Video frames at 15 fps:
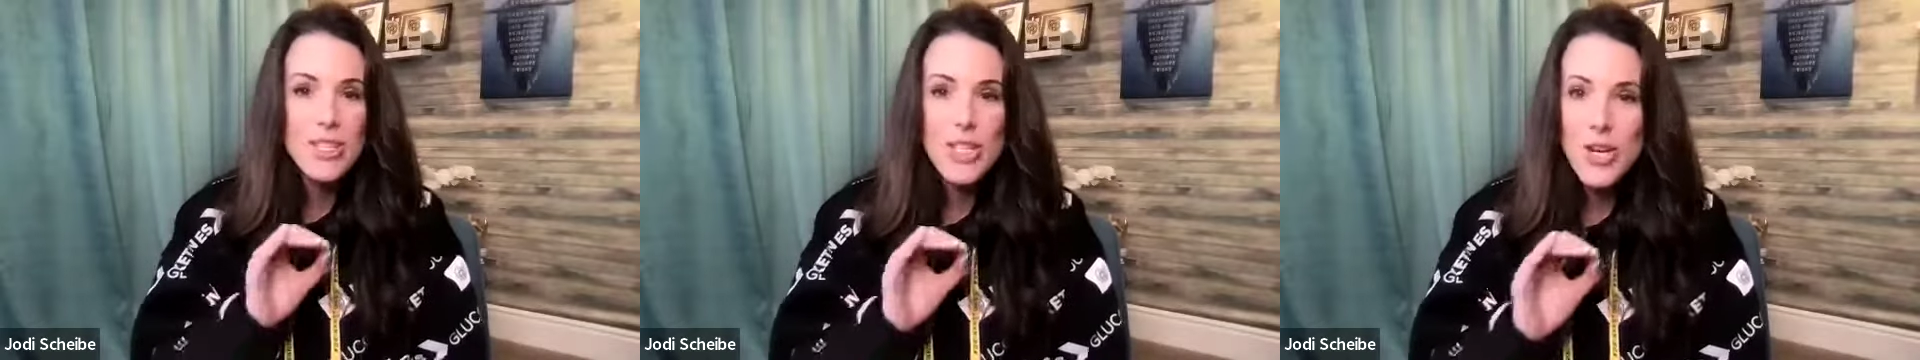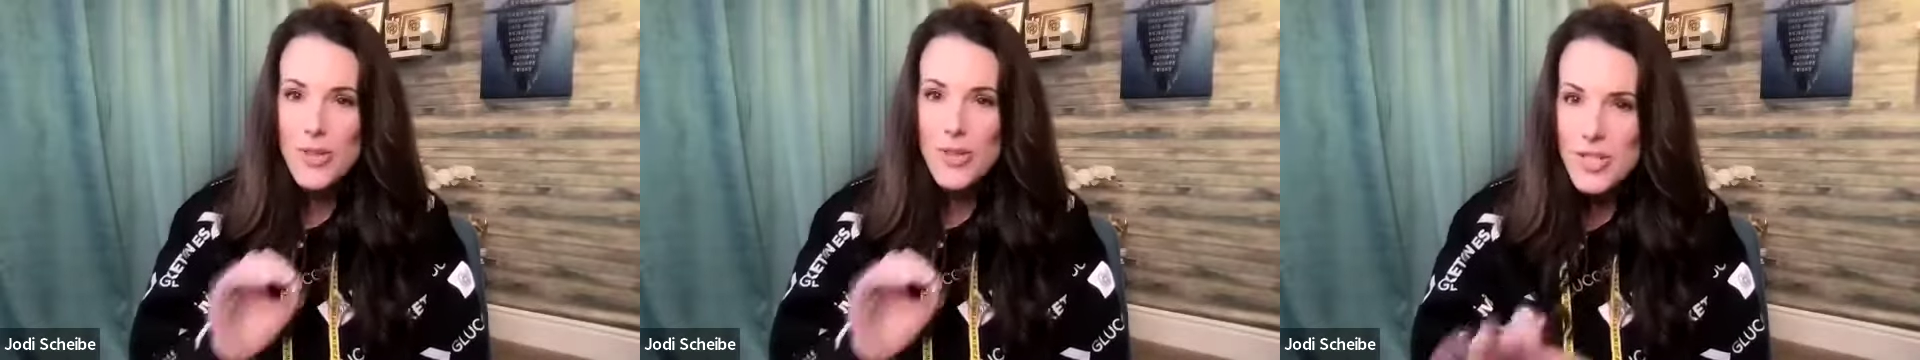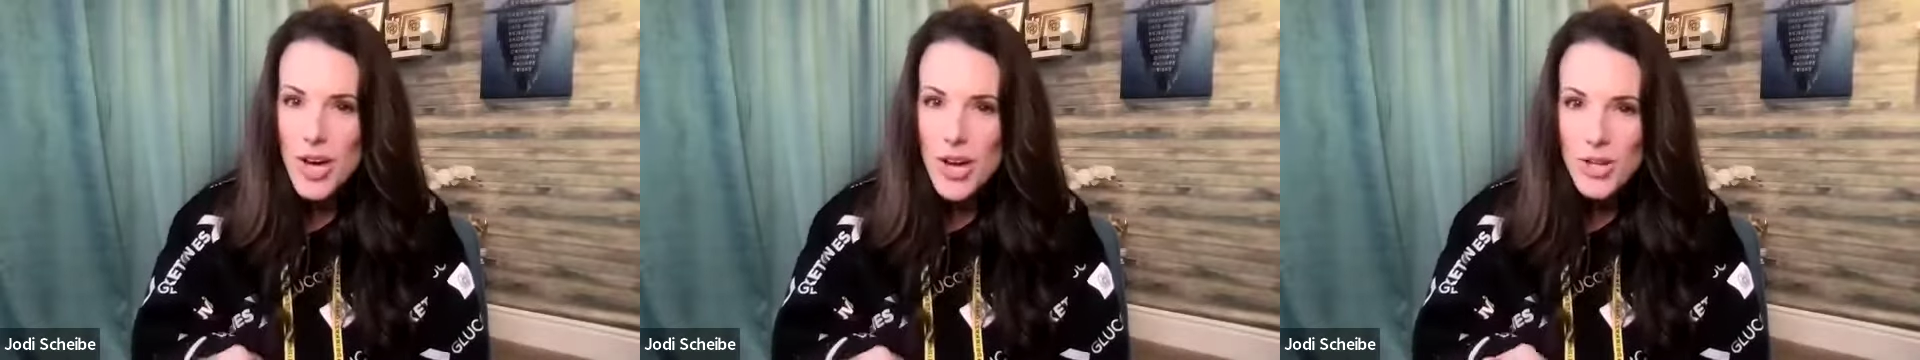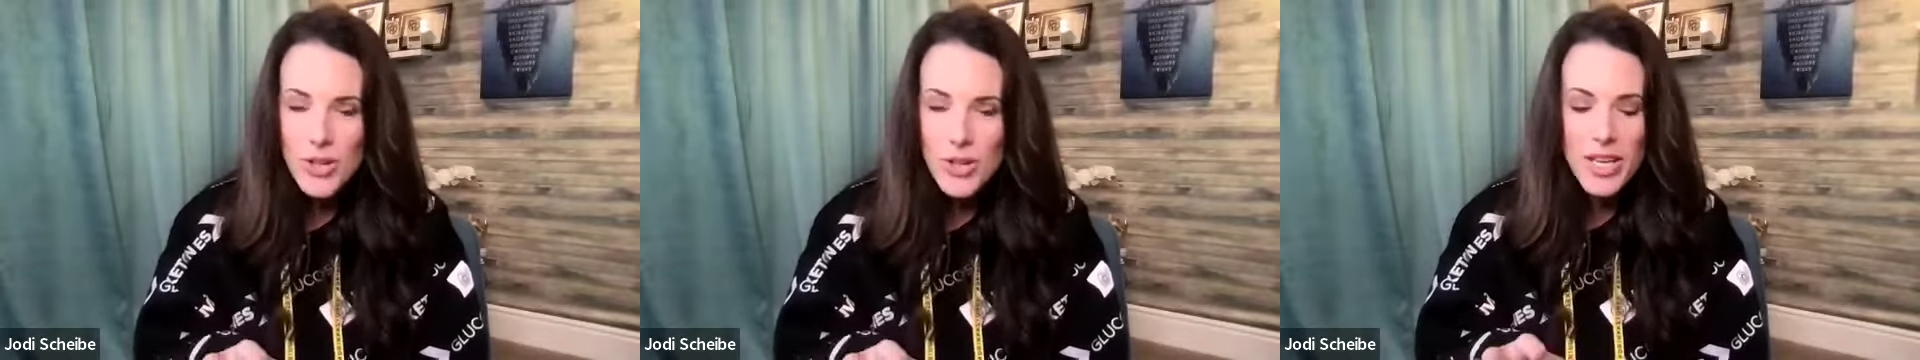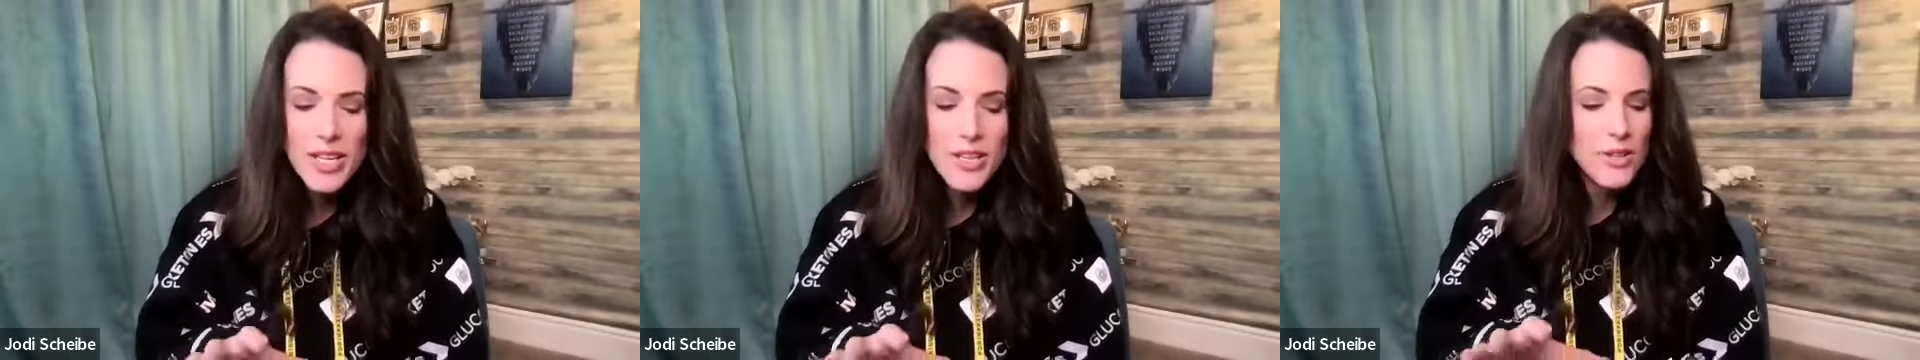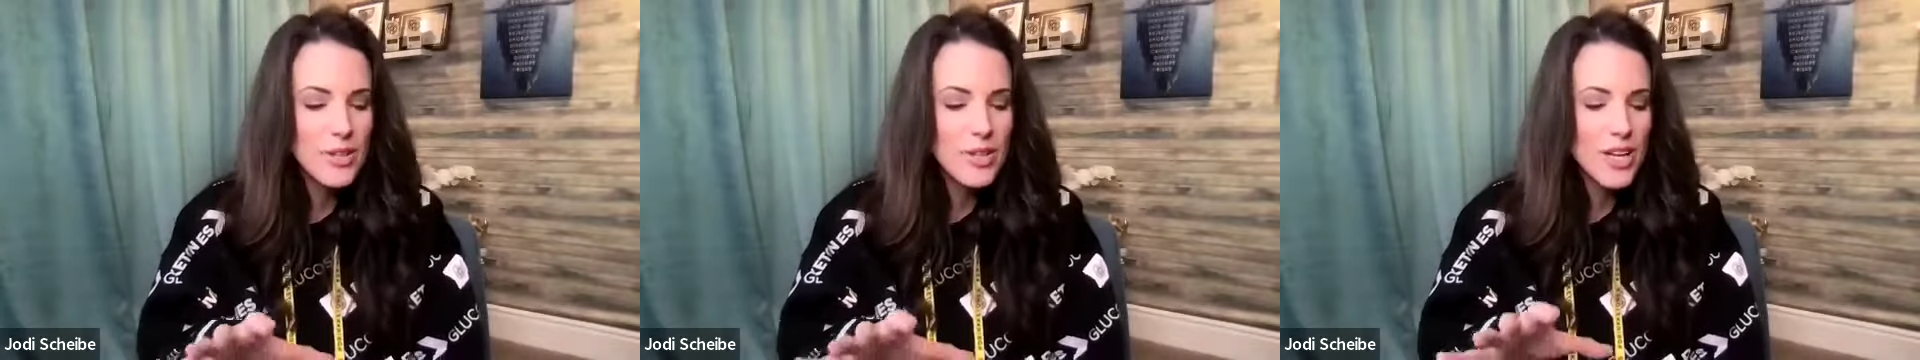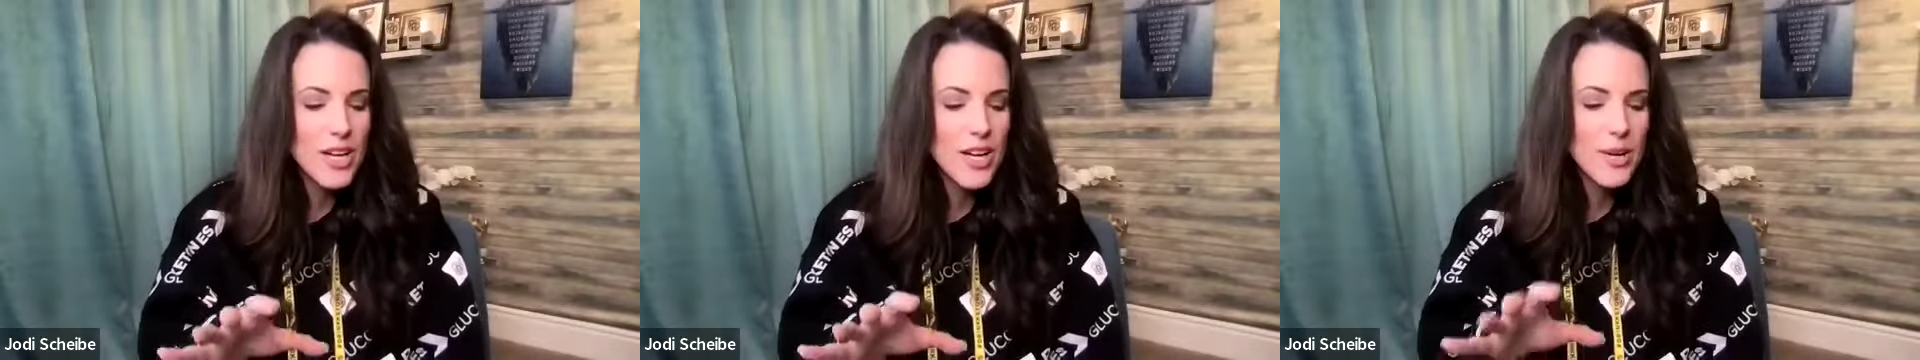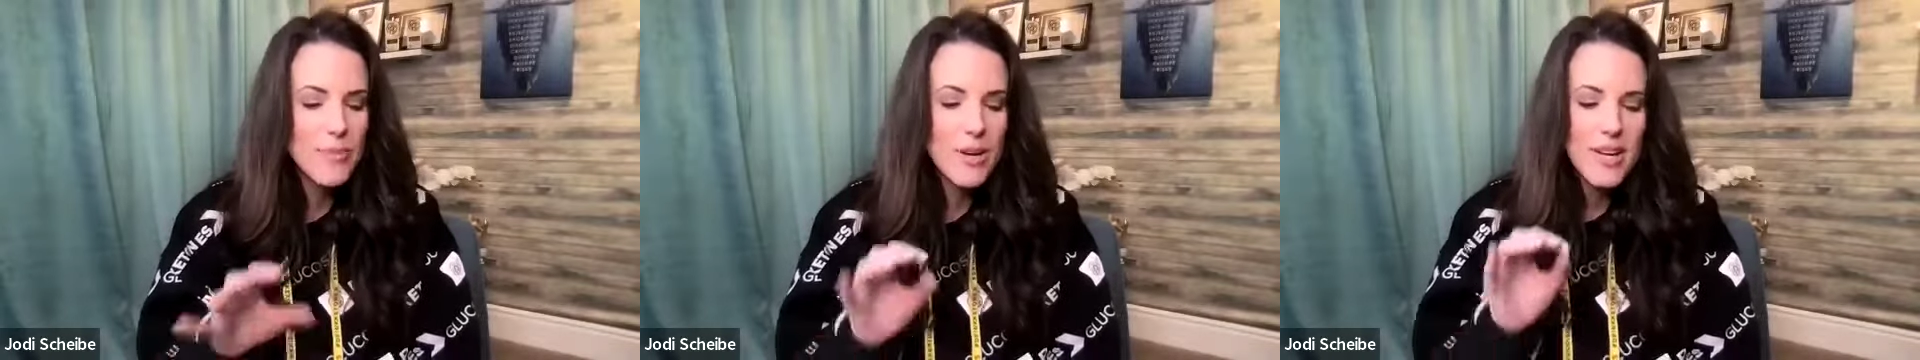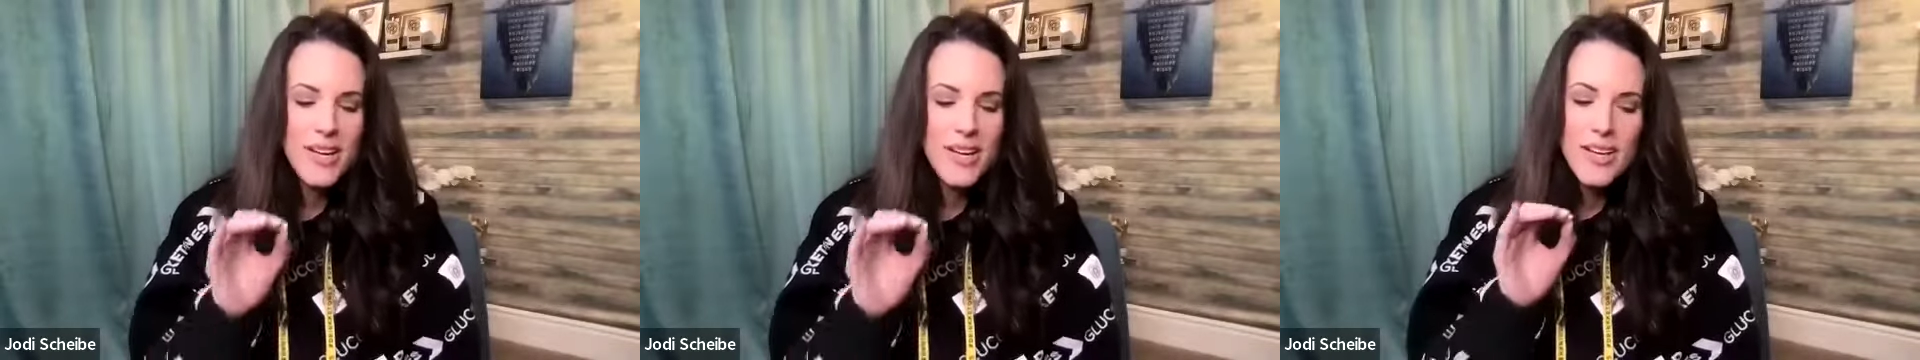share the Dollar Keto Club.